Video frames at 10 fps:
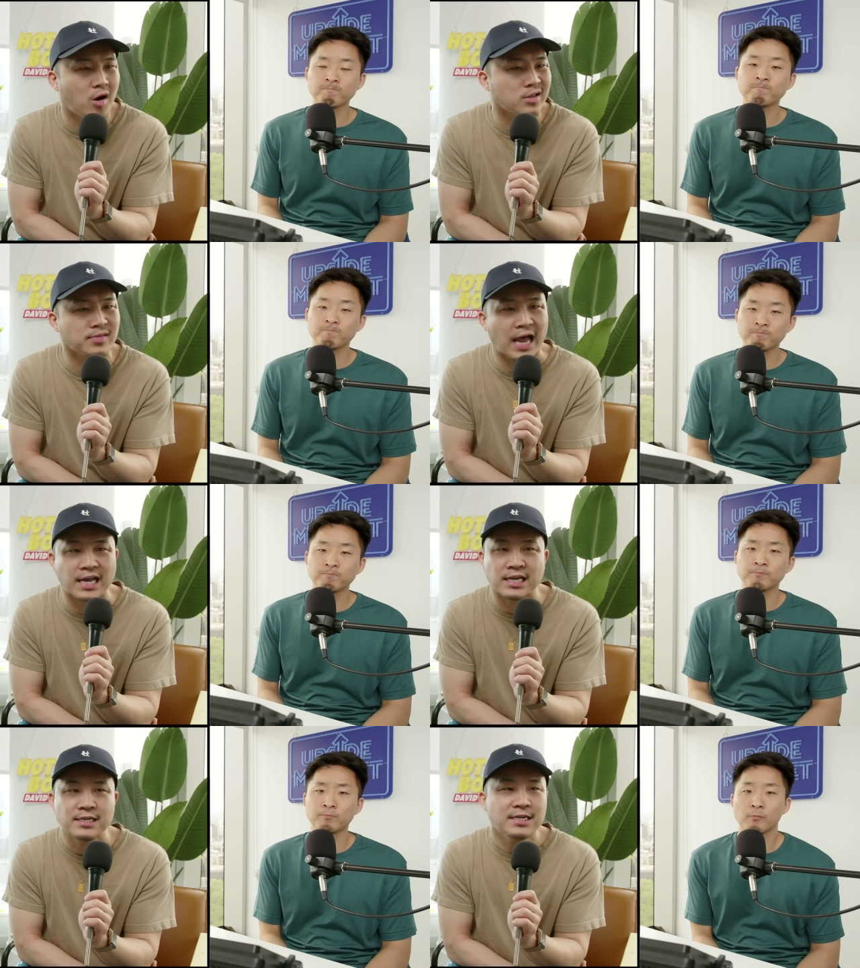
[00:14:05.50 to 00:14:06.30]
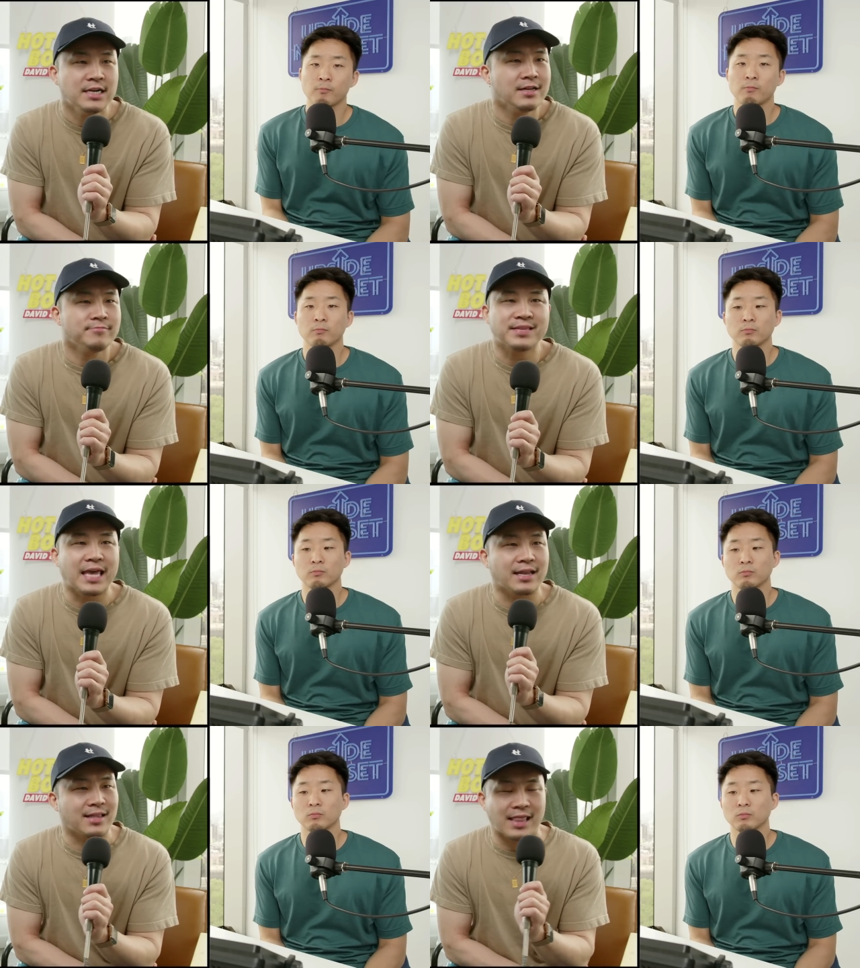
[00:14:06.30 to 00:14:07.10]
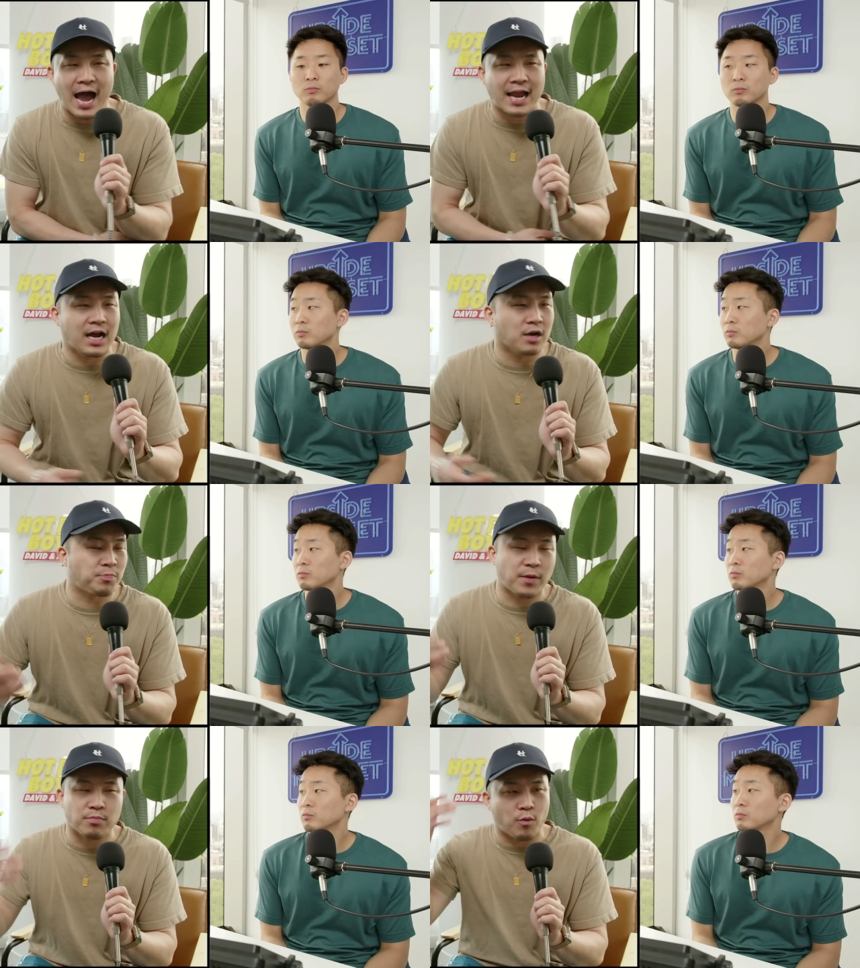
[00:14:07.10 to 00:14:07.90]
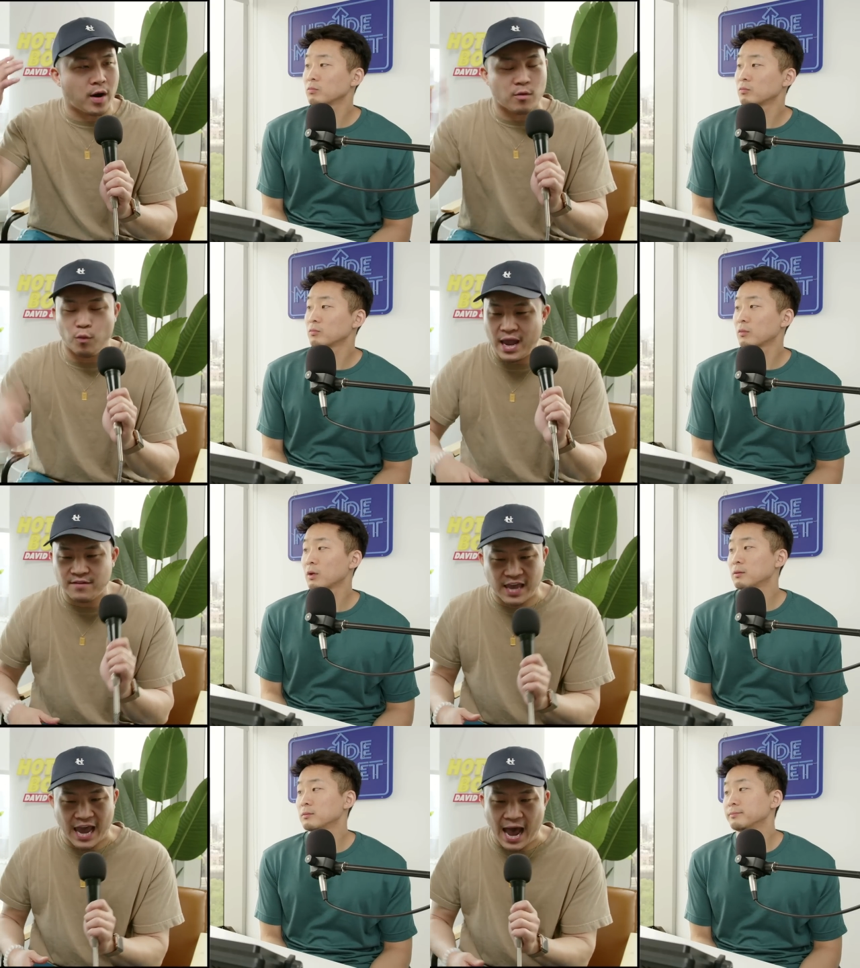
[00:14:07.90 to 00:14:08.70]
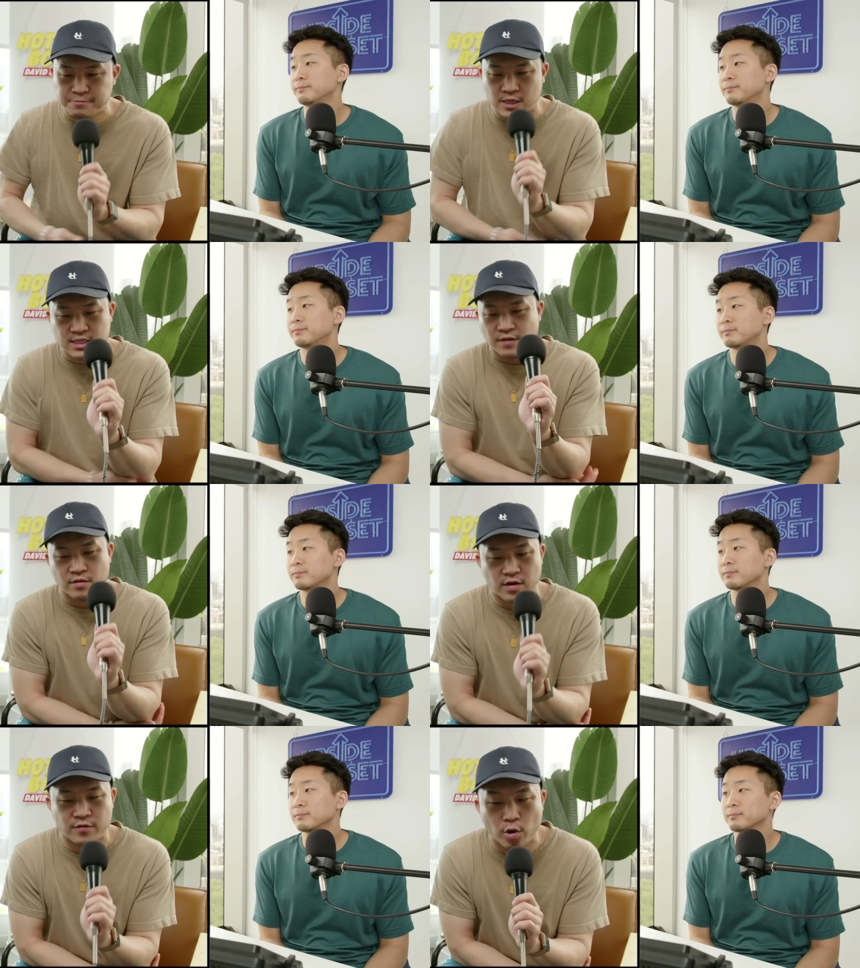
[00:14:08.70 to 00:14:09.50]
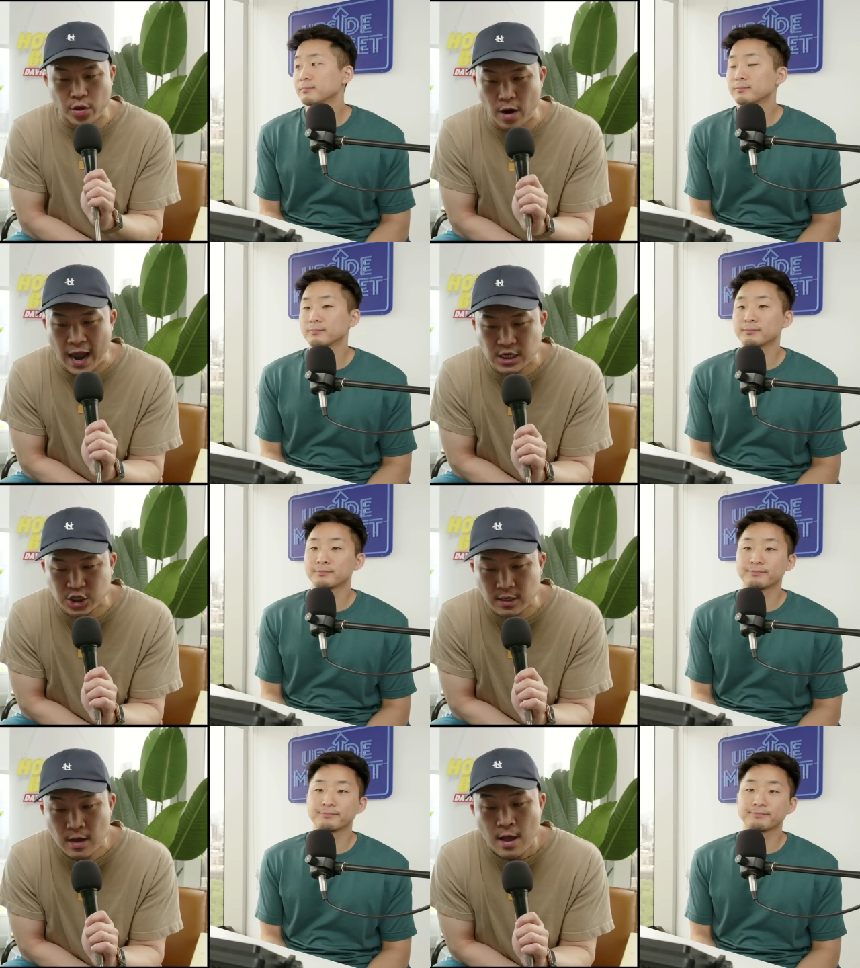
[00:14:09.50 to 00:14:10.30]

Speaker 1: mm. and like getting lineups, people wearing wave caps and stuff, even though they were Asian.